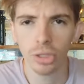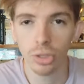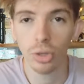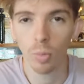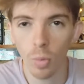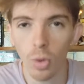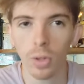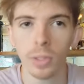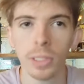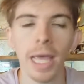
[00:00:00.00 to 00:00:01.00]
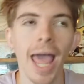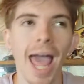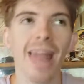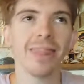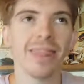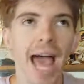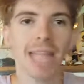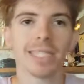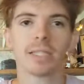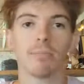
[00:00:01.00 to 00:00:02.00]
to the world. And
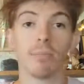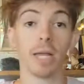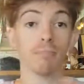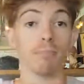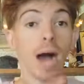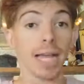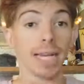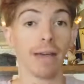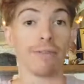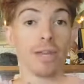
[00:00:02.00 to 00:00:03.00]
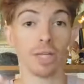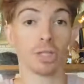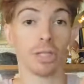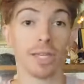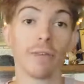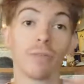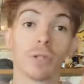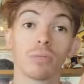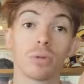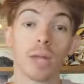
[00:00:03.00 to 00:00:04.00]
that's, in my definition, the difference
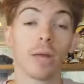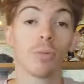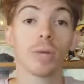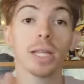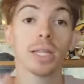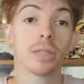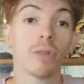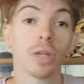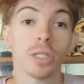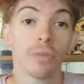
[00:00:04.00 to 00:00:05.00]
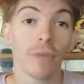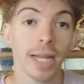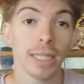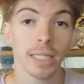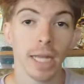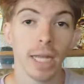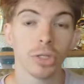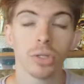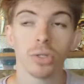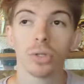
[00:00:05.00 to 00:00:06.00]
between a realist versus fantasy
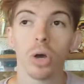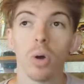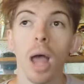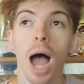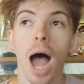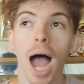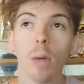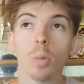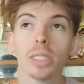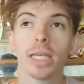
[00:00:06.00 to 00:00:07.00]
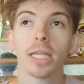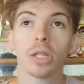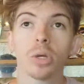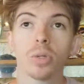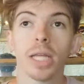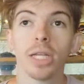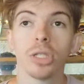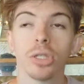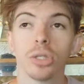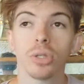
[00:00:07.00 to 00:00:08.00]
nation. So I would say that those
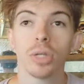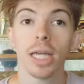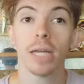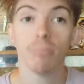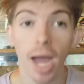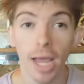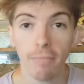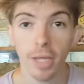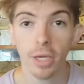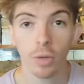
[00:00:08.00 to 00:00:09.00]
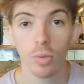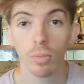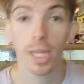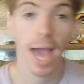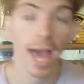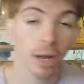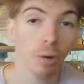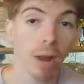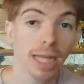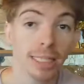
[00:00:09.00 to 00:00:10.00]
nations, in my opinion, would be
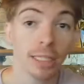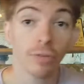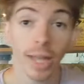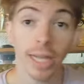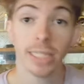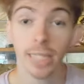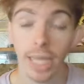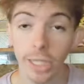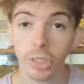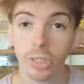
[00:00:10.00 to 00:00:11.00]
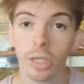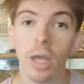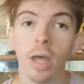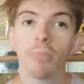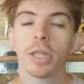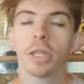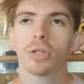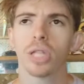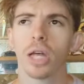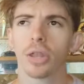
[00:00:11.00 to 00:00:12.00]
categorized as fantasy nations, but
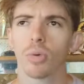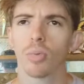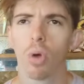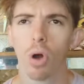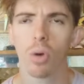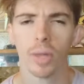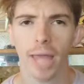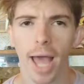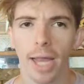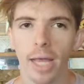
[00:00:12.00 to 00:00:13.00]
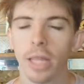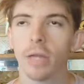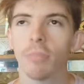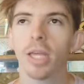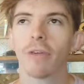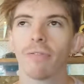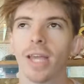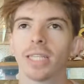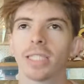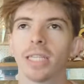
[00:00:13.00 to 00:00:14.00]
there's nothing wrong with that that being a
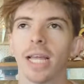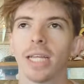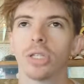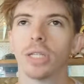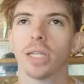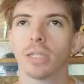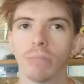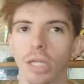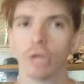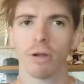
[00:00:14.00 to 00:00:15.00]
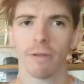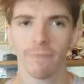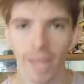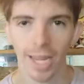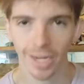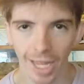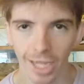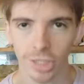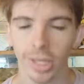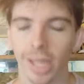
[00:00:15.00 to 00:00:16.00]
fantasy nation doesn't mean you're a fake
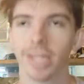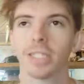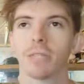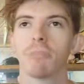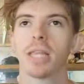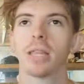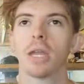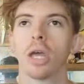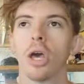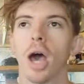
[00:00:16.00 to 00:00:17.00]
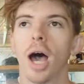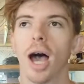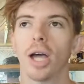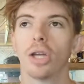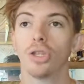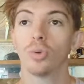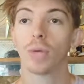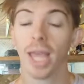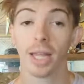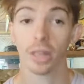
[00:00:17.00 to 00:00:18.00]
nation. That doesn't mean that uh, you
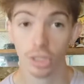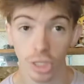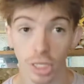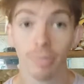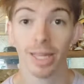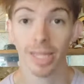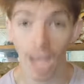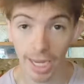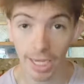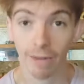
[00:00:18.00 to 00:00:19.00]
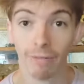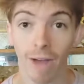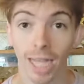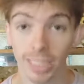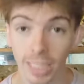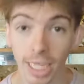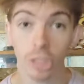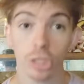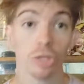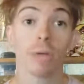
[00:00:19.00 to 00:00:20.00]
can't legitimately identify as a
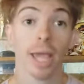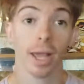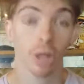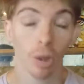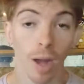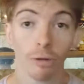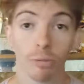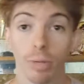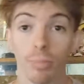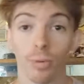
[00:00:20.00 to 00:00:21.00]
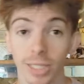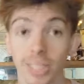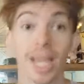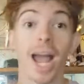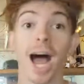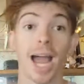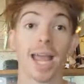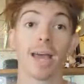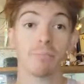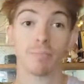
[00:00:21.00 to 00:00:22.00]
nation. You can't go out to people and say, I
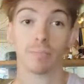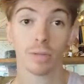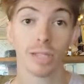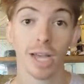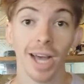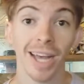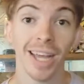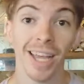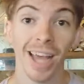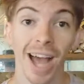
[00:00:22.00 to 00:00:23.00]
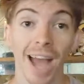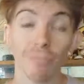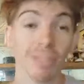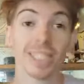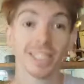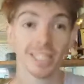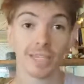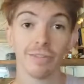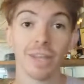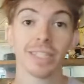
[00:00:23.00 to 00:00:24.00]
am, uh, I am a citizen
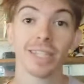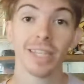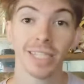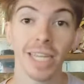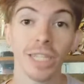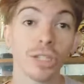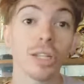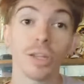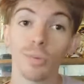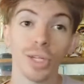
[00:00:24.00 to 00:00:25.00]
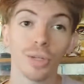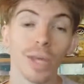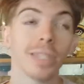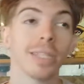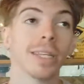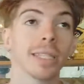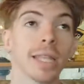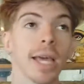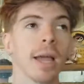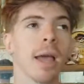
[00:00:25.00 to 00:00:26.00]
of thus and thus nation and that we do thus and thus
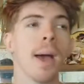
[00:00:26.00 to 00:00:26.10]
thing,